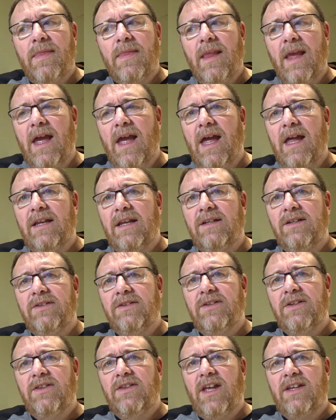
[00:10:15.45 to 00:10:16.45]

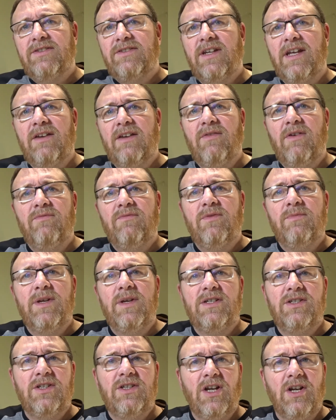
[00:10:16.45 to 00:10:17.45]
And that's the kind of
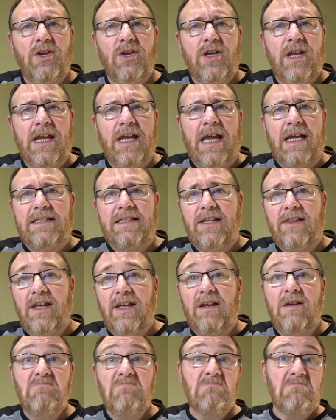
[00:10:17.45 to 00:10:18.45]
information you're looking at to
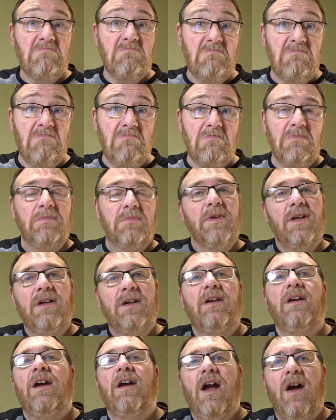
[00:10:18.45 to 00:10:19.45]
think,
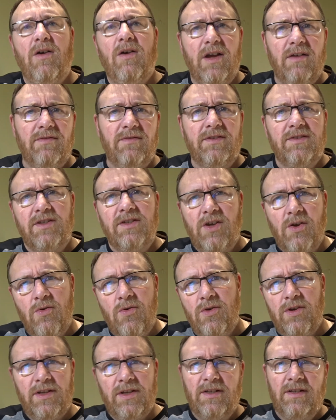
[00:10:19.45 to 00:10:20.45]
I'll give this a
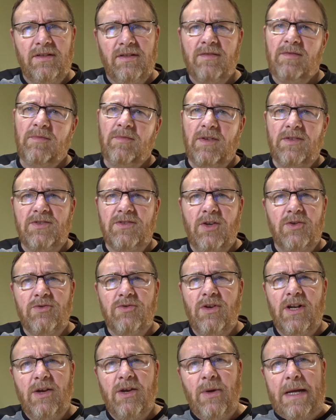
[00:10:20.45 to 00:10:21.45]
go, it sounds
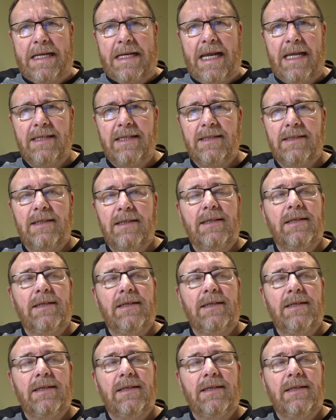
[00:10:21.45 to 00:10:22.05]
really quite nice.